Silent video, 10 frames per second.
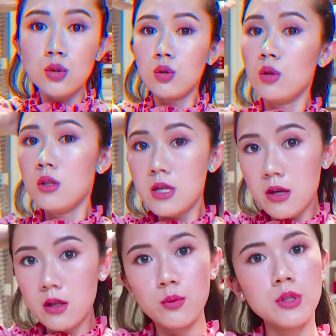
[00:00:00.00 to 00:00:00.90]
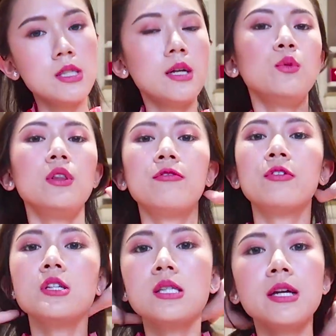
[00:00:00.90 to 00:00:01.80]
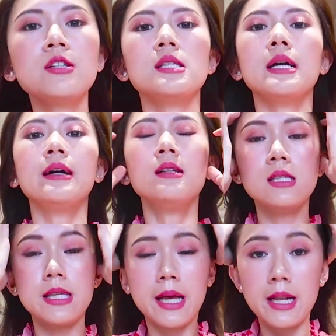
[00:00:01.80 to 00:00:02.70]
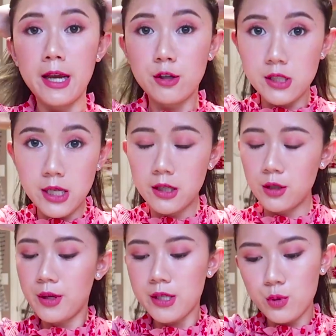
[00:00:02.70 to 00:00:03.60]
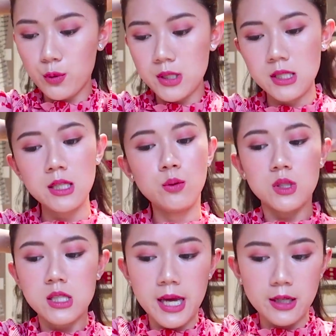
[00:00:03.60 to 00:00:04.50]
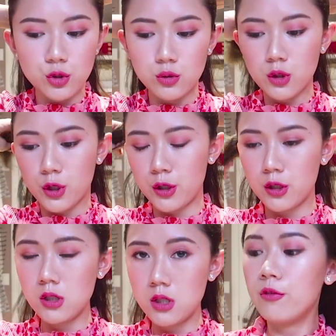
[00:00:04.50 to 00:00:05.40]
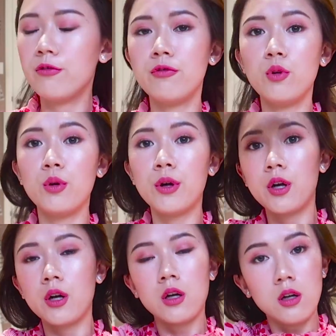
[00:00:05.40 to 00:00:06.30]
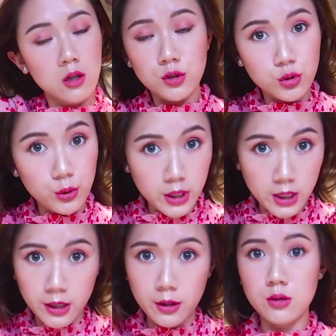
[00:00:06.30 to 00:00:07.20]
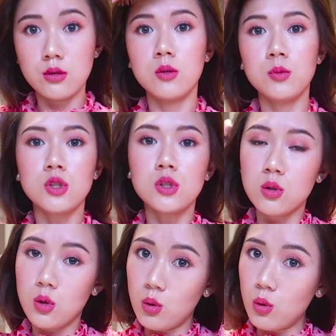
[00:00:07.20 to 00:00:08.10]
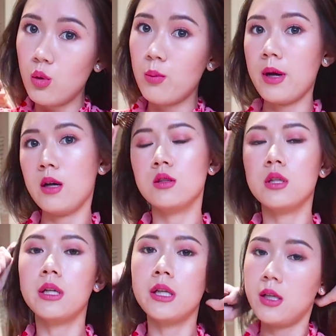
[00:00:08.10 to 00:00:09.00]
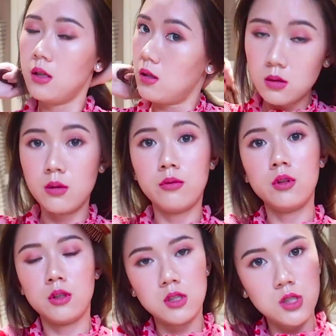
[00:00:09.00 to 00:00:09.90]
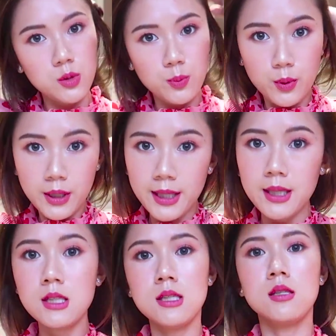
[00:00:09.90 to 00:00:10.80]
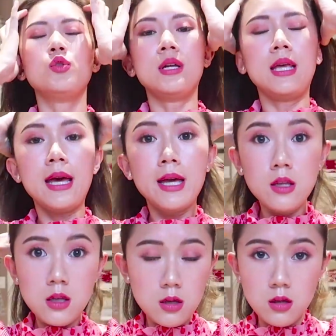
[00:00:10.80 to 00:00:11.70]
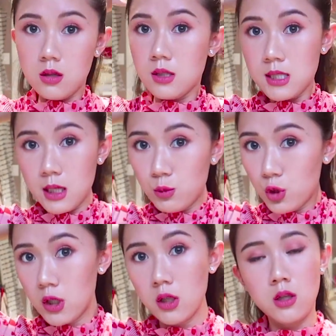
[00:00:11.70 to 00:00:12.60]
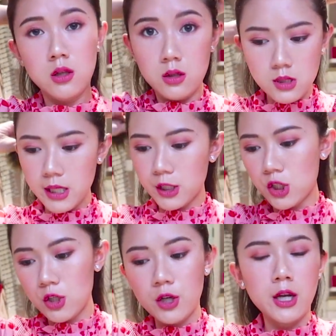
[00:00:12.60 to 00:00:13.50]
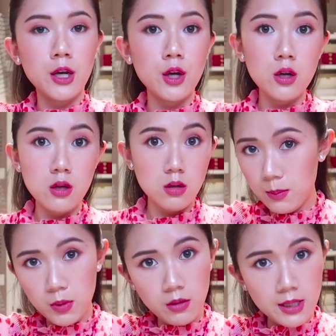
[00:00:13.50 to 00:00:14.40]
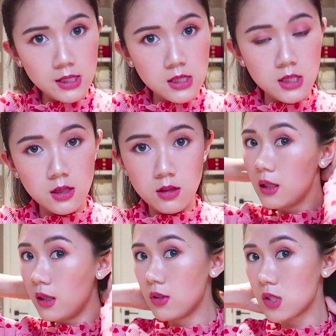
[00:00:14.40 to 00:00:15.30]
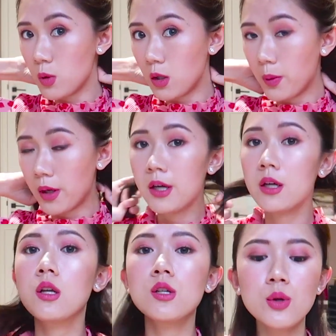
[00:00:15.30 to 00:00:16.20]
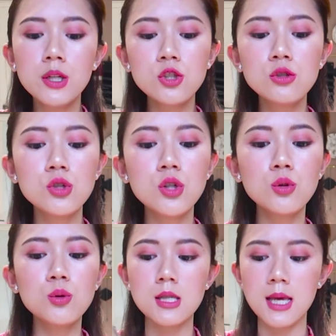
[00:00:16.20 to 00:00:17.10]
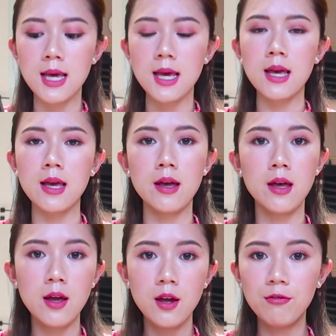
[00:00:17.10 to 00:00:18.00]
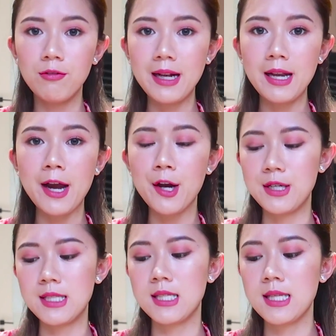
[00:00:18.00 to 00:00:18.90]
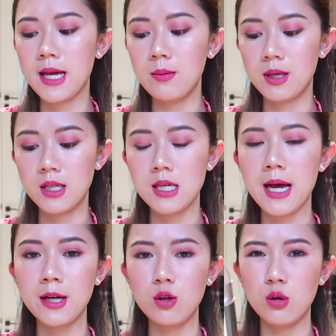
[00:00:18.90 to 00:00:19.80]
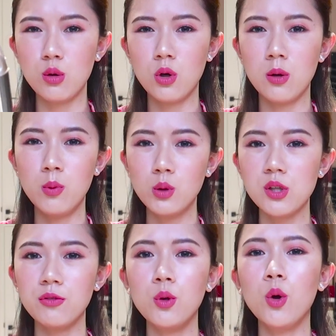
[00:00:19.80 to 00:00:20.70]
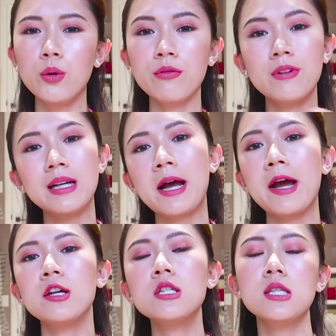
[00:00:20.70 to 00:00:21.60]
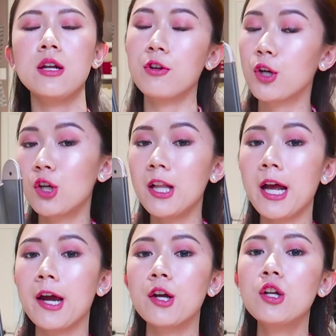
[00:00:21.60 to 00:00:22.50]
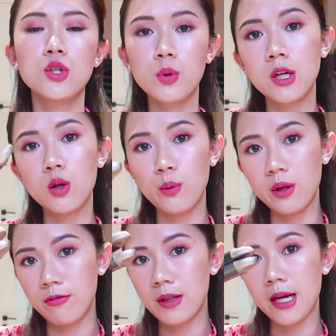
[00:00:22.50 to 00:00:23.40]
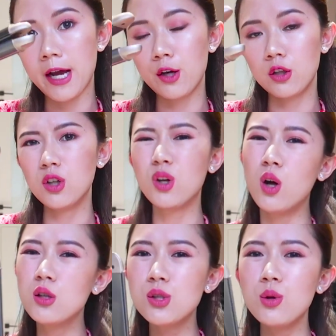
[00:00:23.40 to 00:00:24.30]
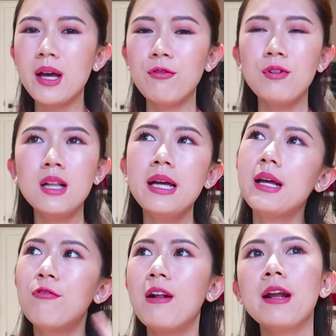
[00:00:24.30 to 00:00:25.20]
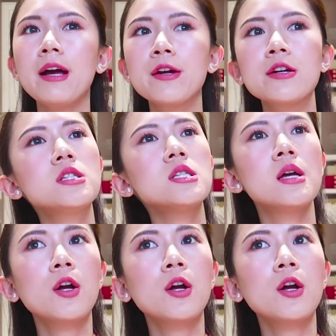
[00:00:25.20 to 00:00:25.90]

So now that we're done with the first hairstyle, second hairstyle that you guys requested was natural curls for short hairs. Let me just comb out any of some sprays. So again, same drill, section your hair, clip the rest, leave a small part. So I chose to use a flat iron instead because I know most of you own a flat iron instead of a curling iron, so we're gonna go with a flat iron look. Also, I feel like flat irons